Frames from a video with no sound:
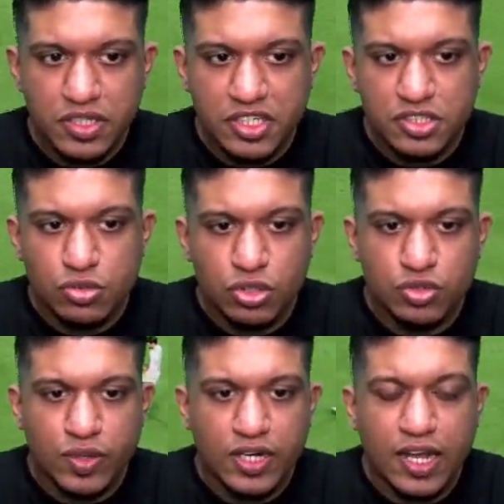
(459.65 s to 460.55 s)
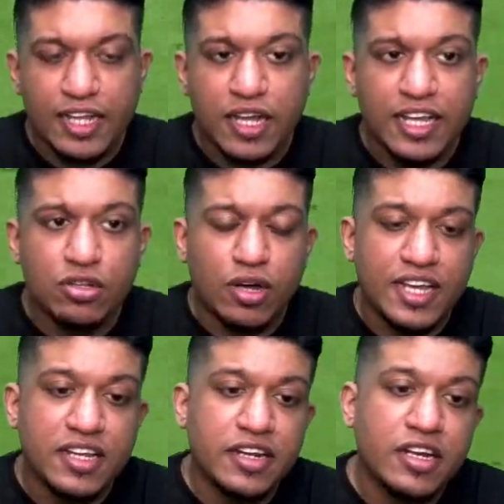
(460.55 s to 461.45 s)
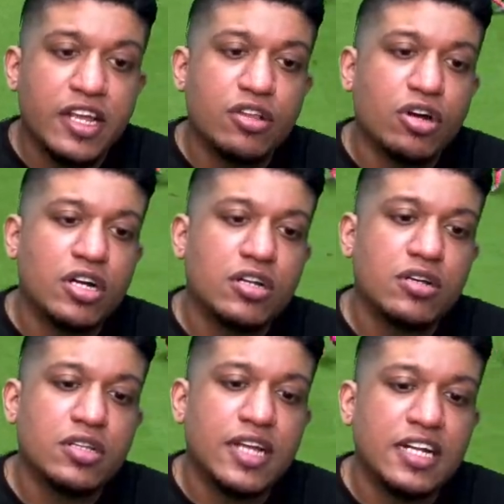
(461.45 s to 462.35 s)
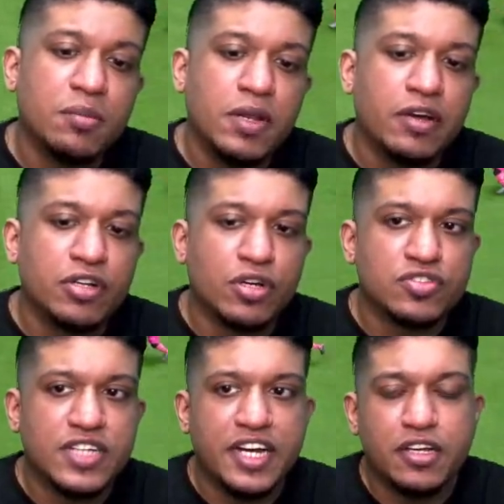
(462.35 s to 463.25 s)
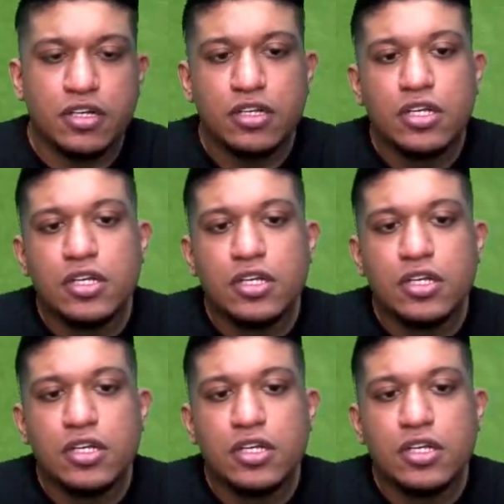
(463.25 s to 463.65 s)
He scores 1. I really thought that the player was offside here.